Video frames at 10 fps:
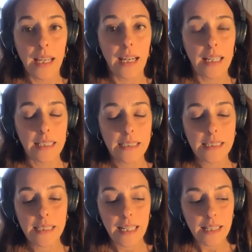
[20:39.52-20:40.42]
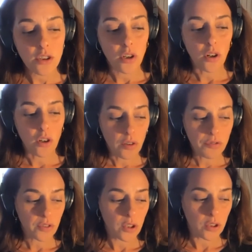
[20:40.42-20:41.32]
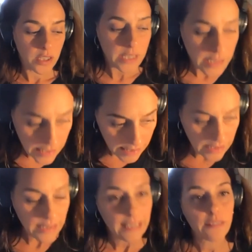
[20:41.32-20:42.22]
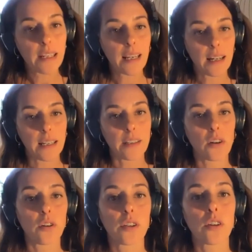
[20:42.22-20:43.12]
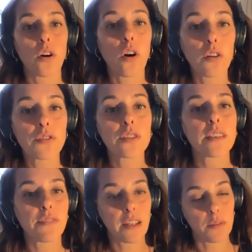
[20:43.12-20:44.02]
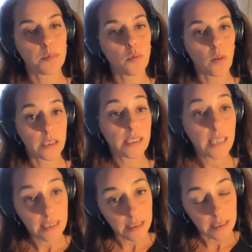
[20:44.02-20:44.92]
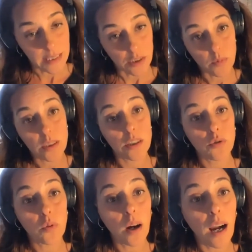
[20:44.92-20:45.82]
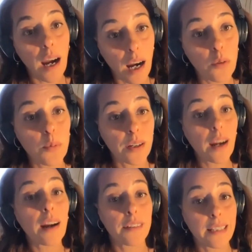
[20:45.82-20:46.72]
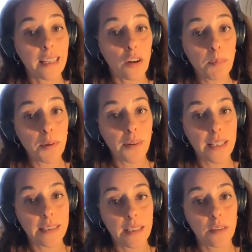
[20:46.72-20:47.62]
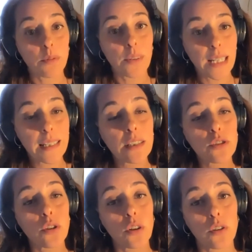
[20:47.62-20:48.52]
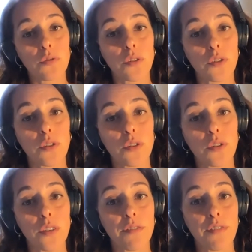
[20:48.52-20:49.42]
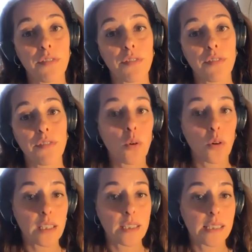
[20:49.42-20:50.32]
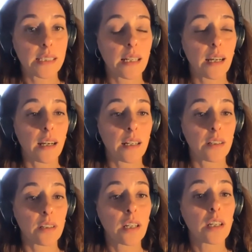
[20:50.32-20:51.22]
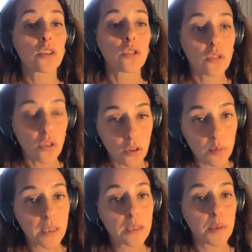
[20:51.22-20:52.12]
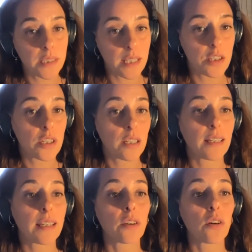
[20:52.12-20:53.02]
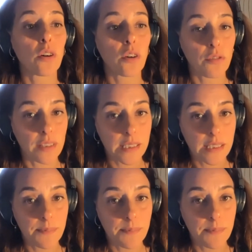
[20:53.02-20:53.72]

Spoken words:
Instead of consistently relying on an overdeveloped one-sidedness, which is how we're currently operating, we really need to look for the feminine qualities that are dormant potential in all of us.